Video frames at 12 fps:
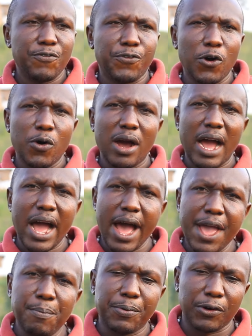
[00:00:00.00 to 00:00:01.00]
for
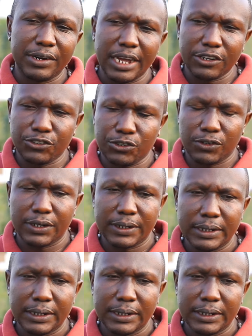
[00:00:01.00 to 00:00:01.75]
high production.